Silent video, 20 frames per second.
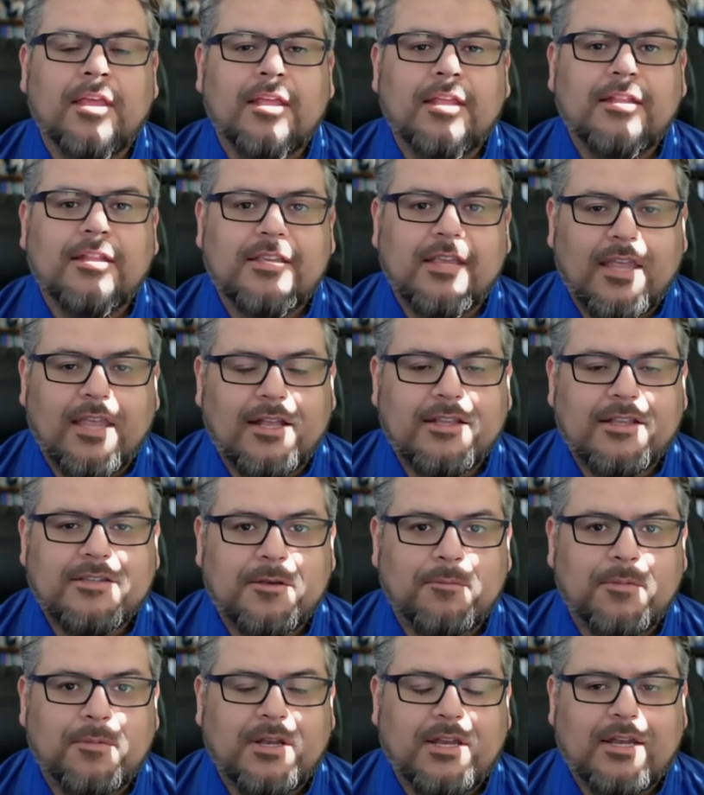to get
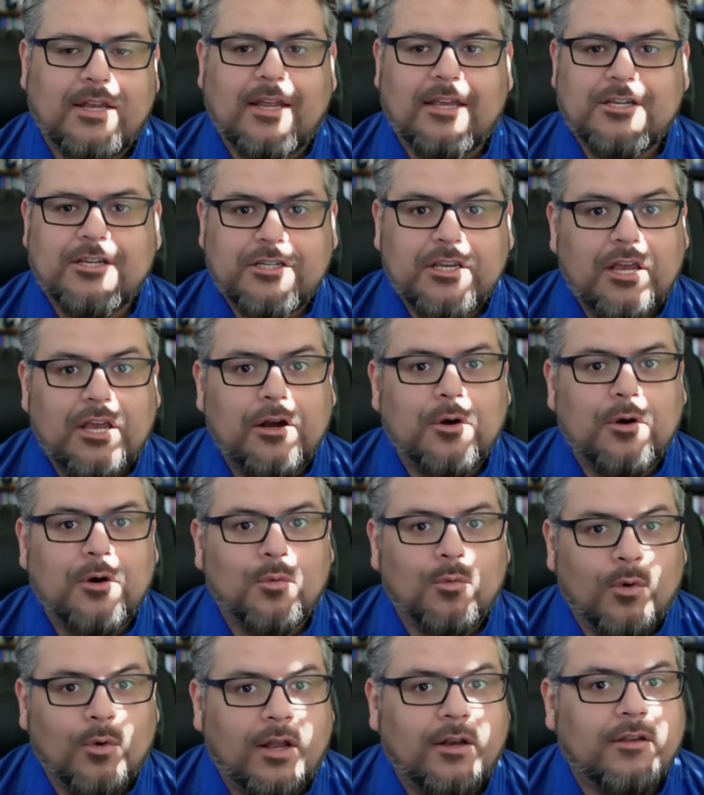somebody to share
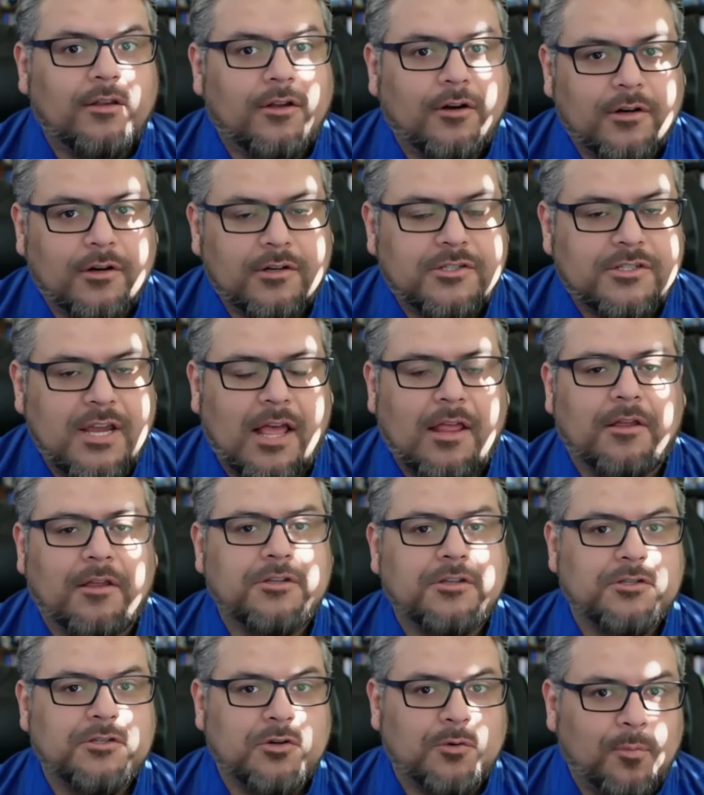what their
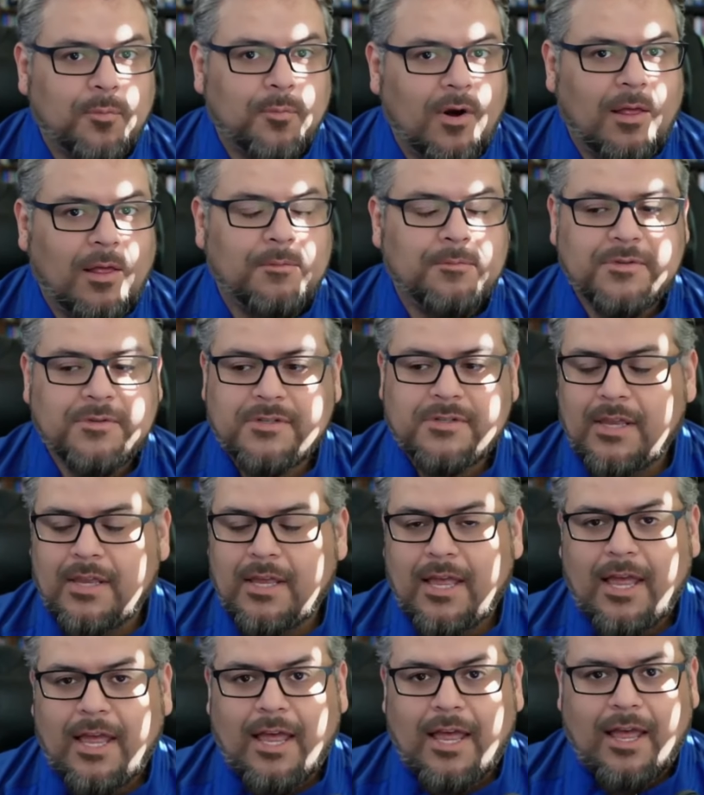challenges or problems
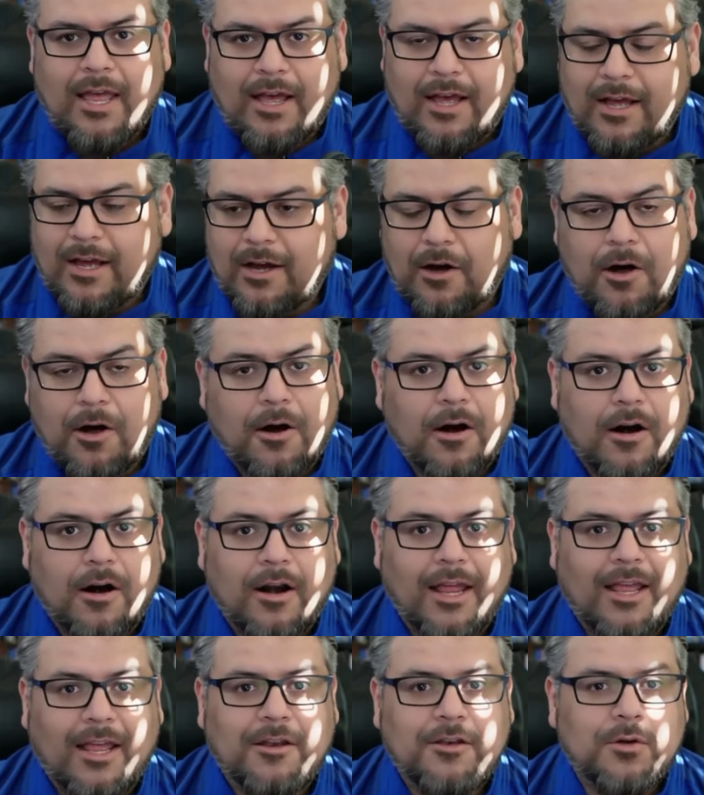
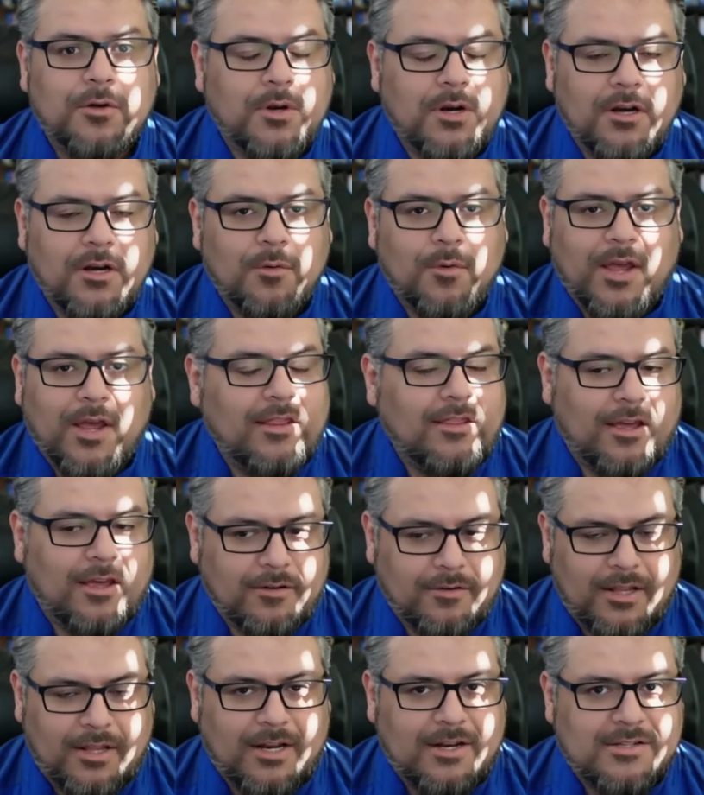are, and do it in a way
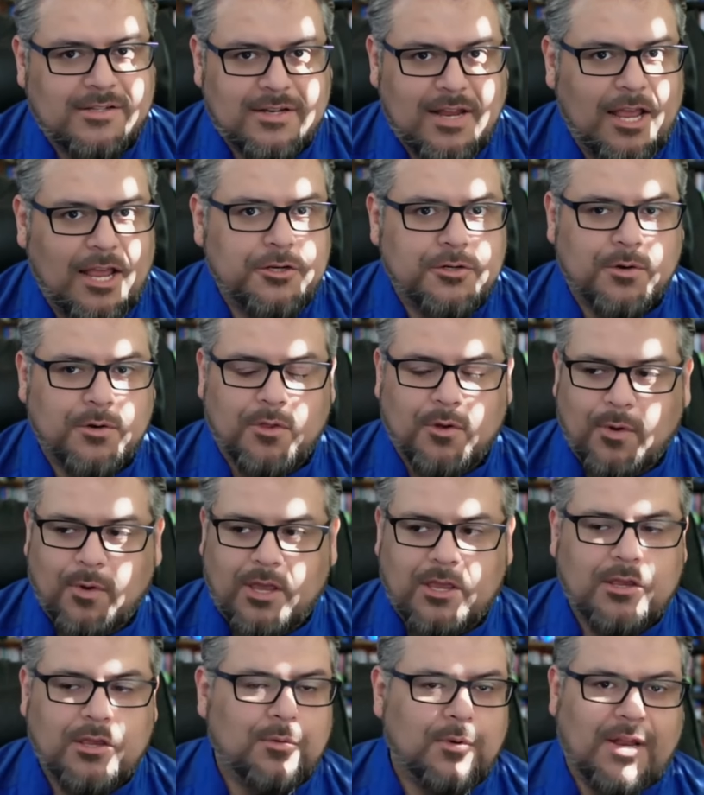that is natural, the way
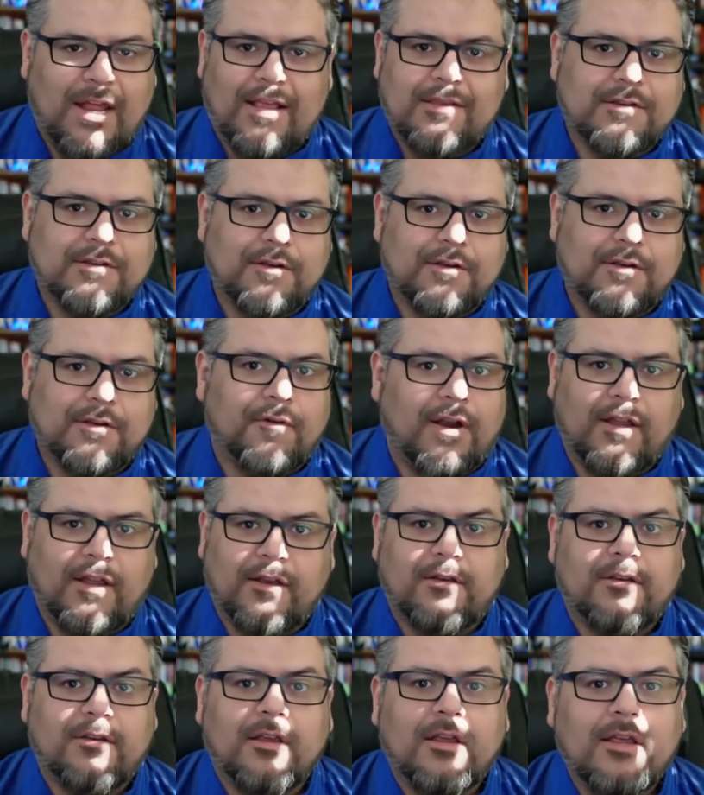you would ask a
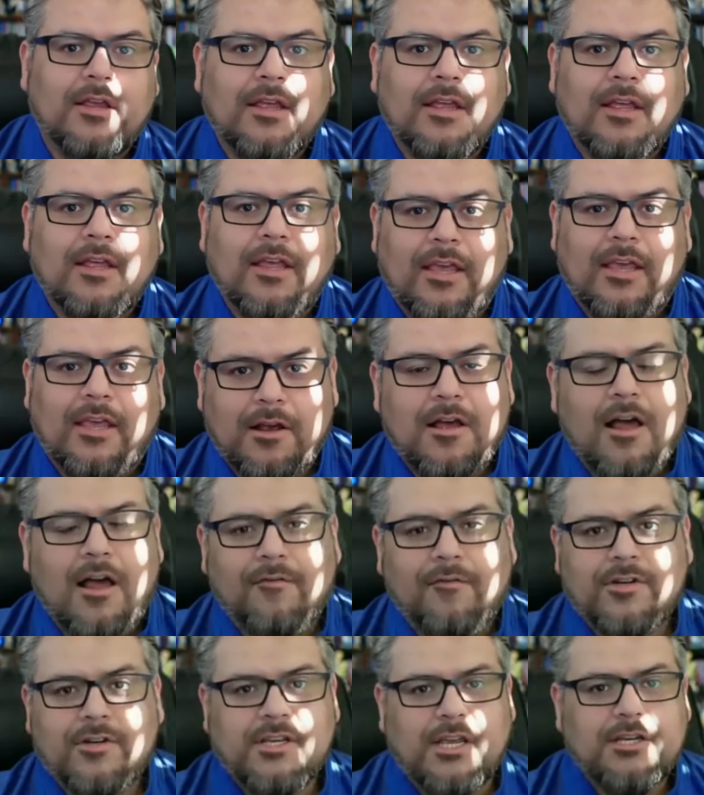friend in a
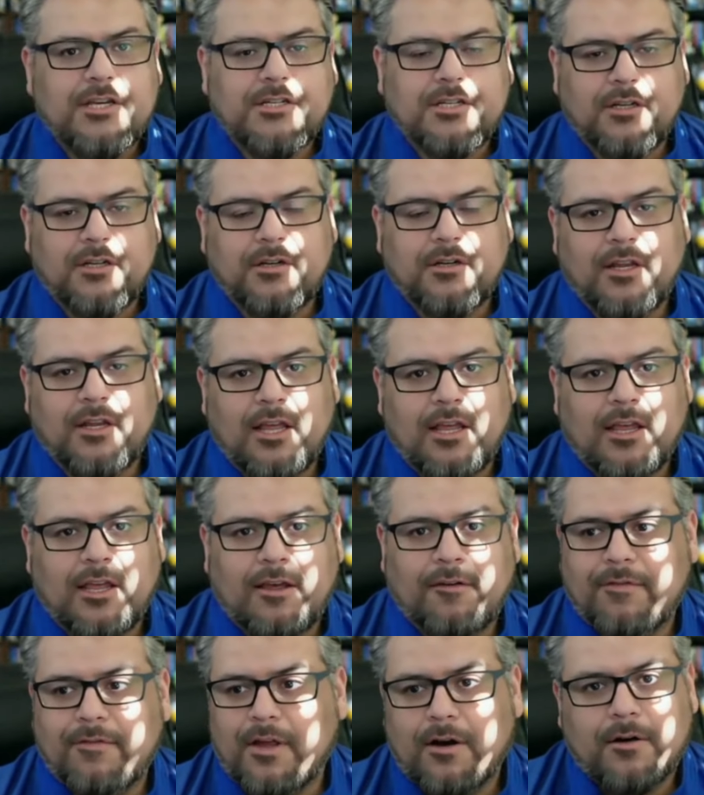conversation
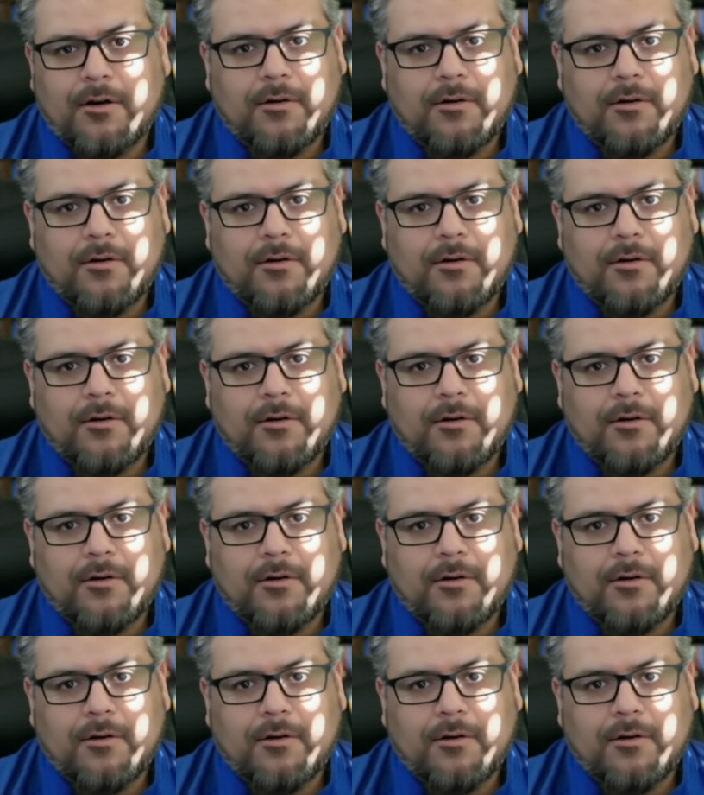if they're